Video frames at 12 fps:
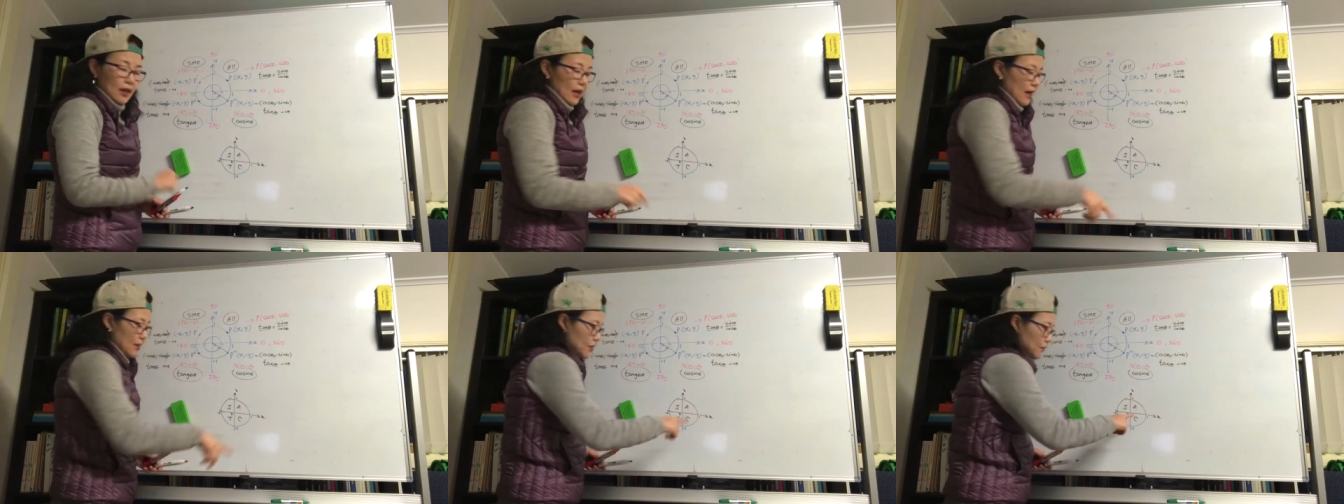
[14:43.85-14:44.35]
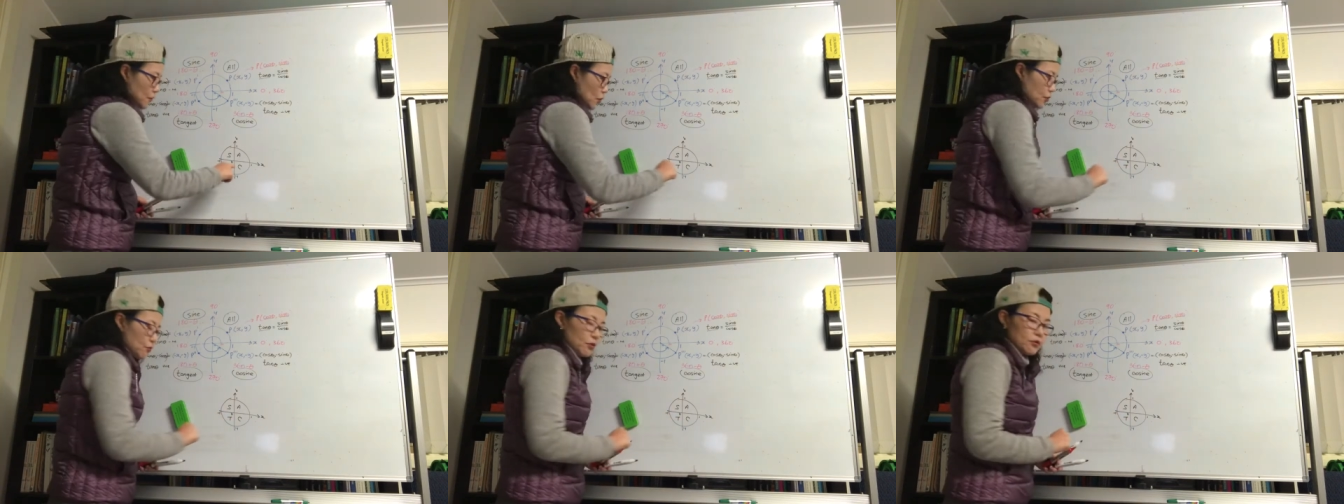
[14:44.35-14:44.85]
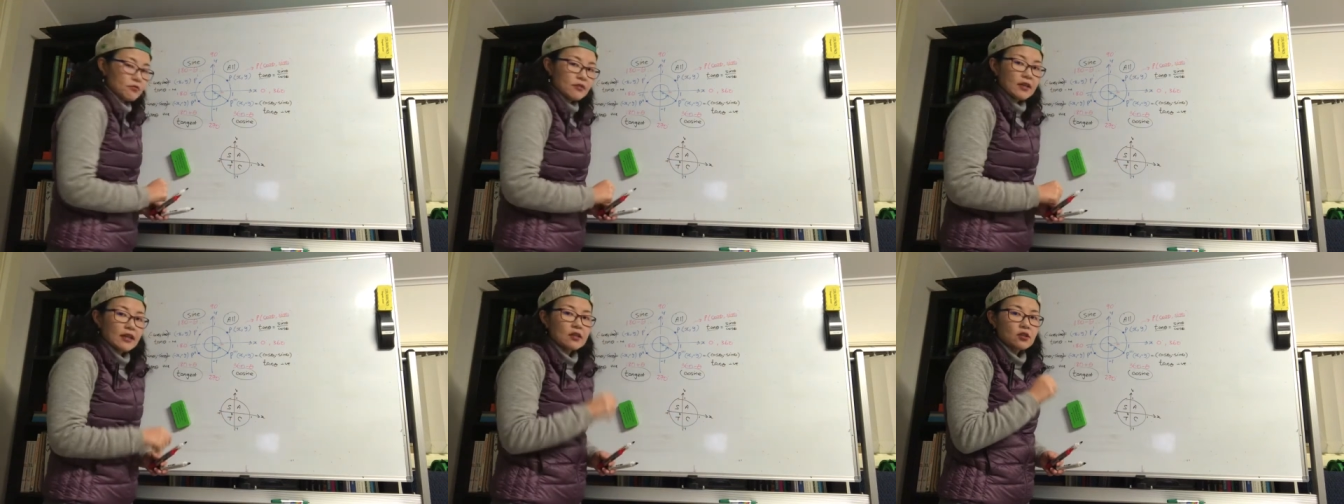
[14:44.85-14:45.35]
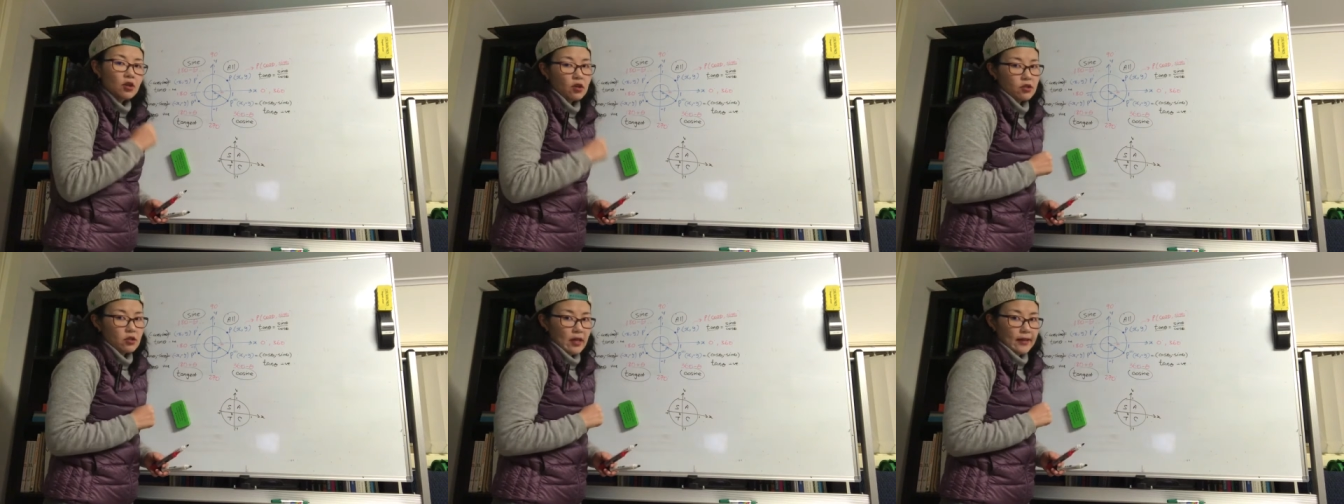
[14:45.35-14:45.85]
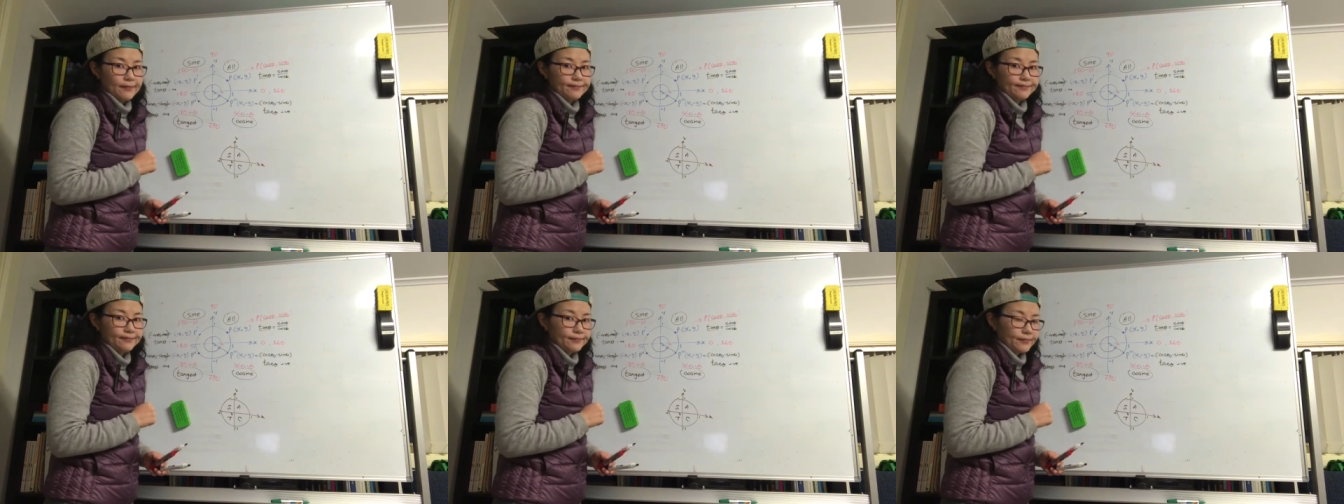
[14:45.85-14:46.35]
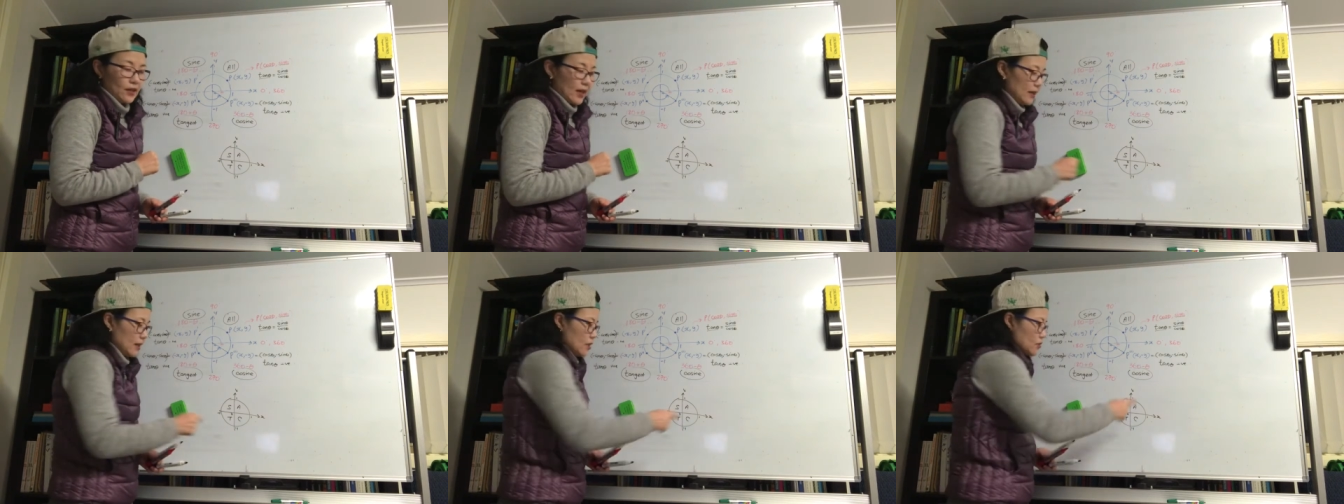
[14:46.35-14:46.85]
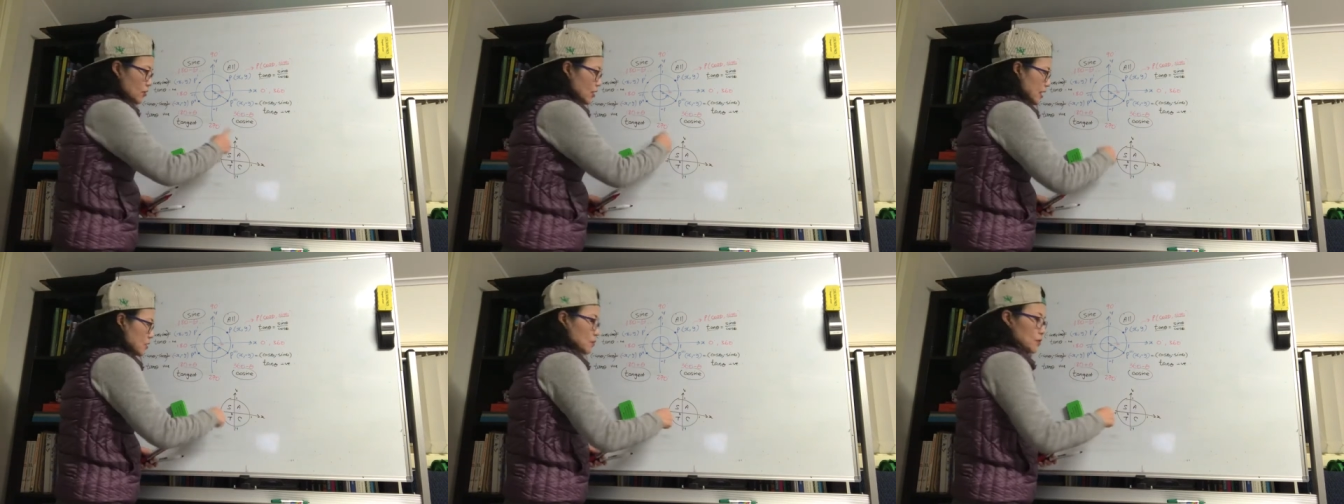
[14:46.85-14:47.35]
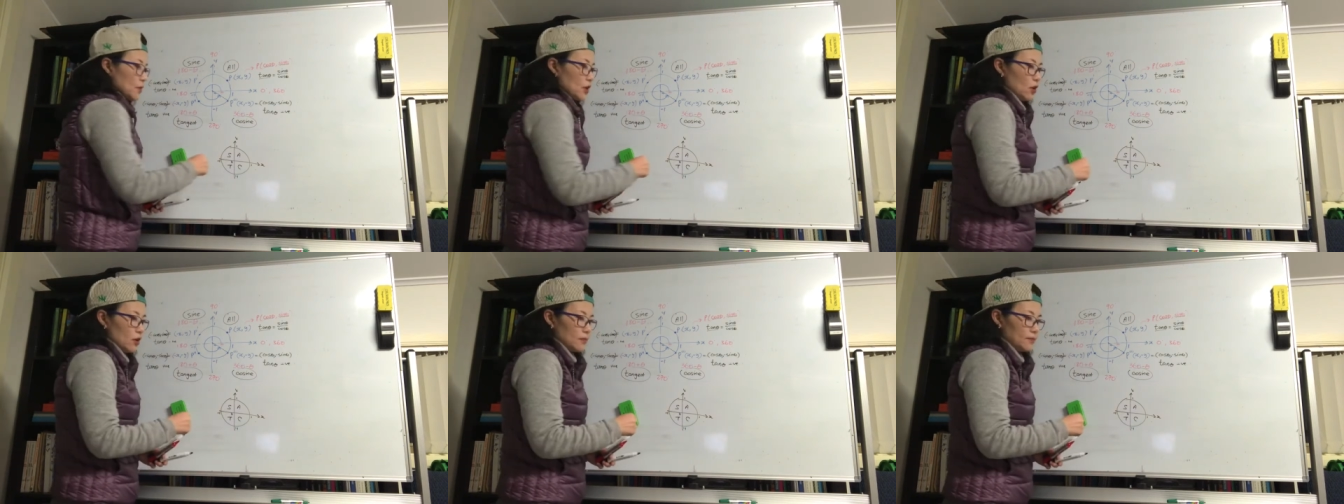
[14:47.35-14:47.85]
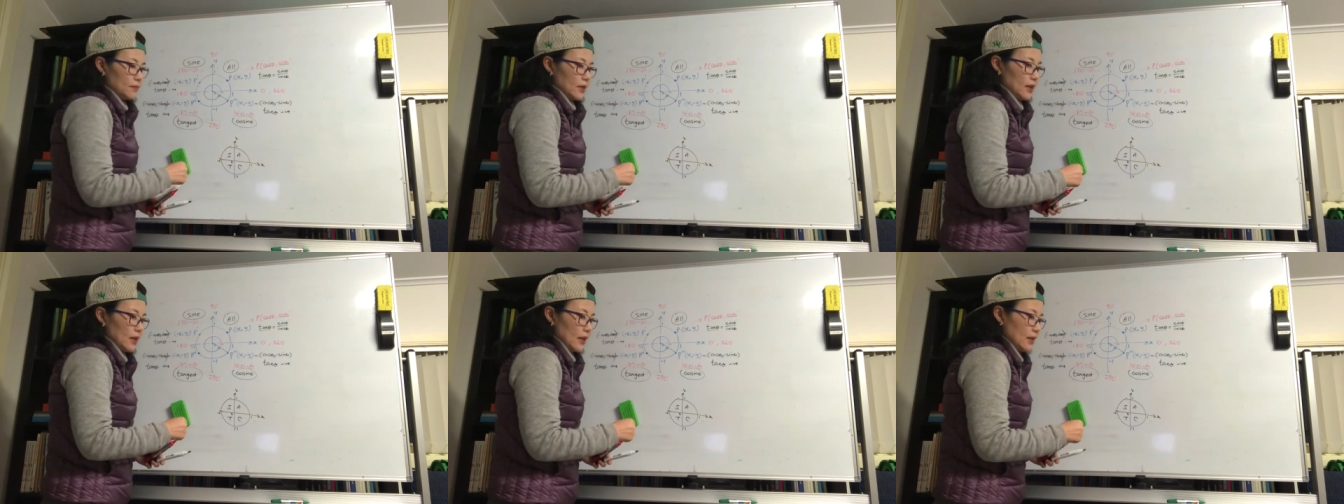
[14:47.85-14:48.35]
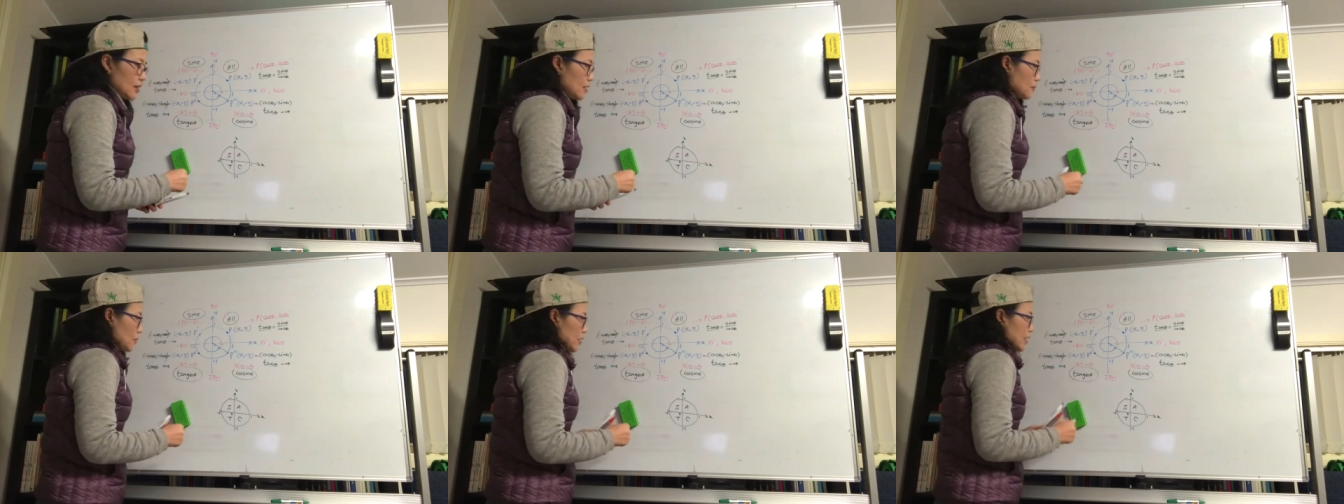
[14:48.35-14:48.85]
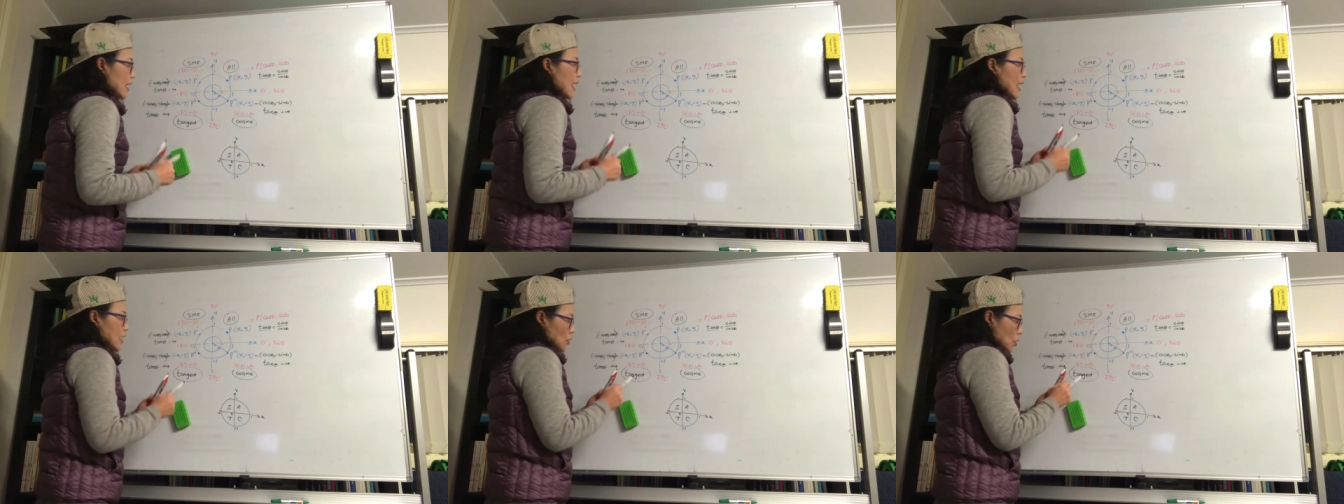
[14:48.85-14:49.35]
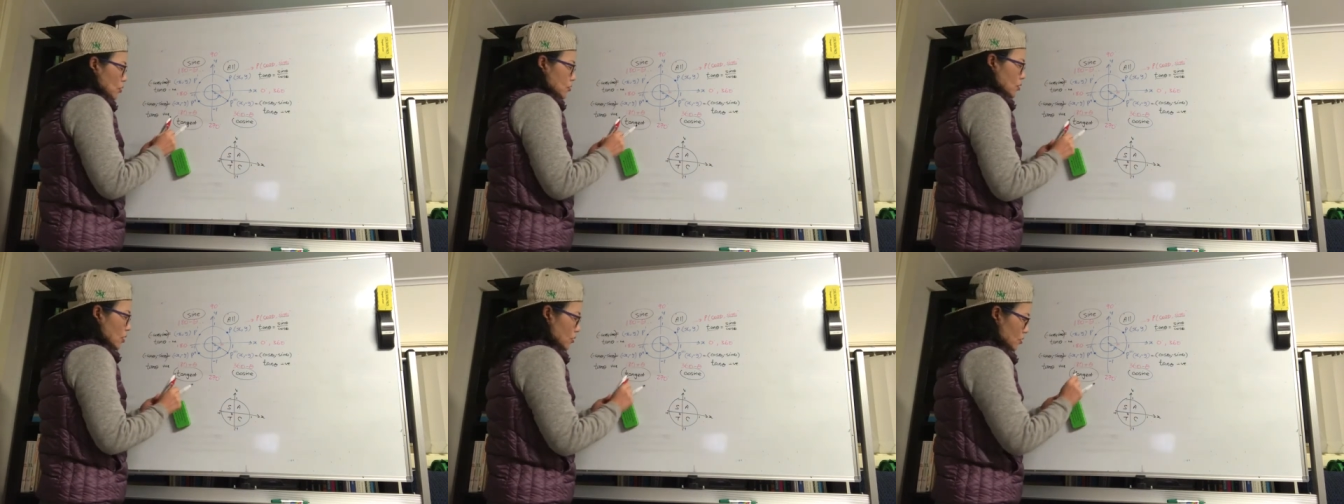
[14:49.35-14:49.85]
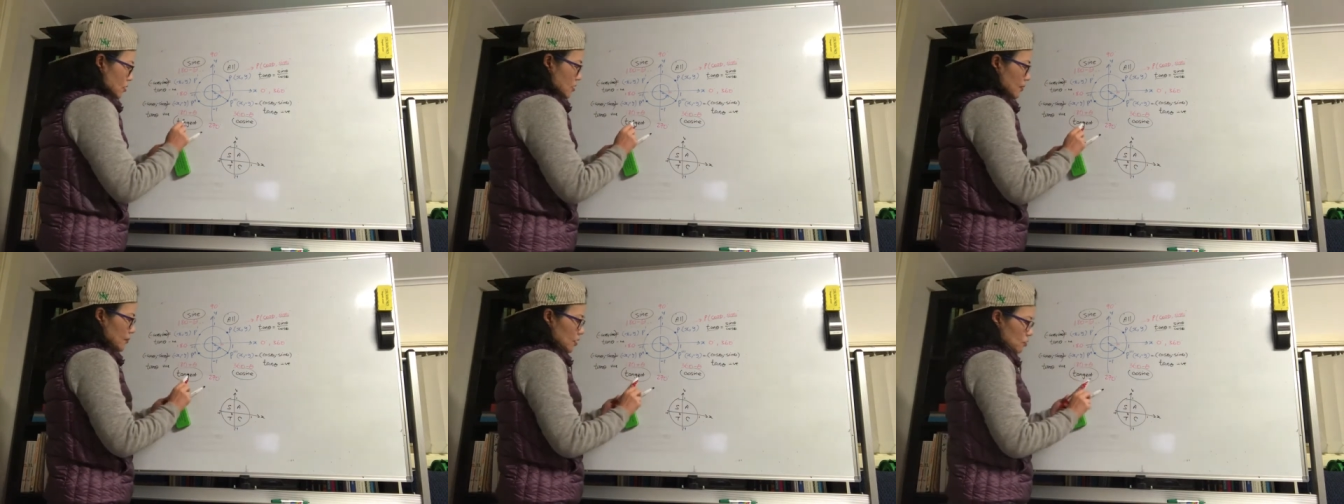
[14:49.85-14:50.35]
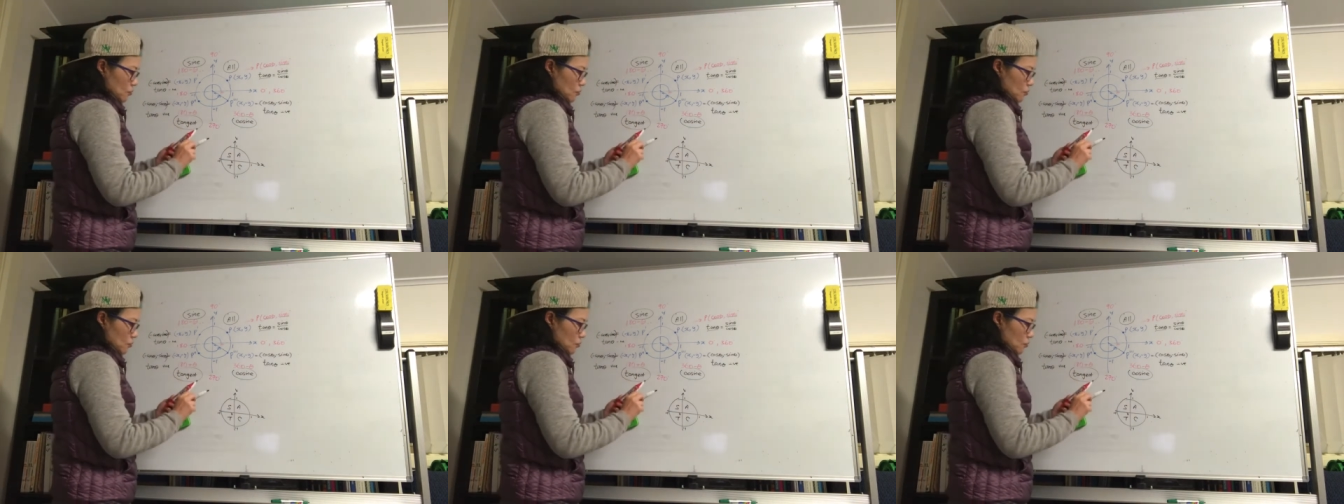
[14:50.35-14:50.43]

And the fourth quadrant is cosine. Okay? So that's what we got at this point. And also something to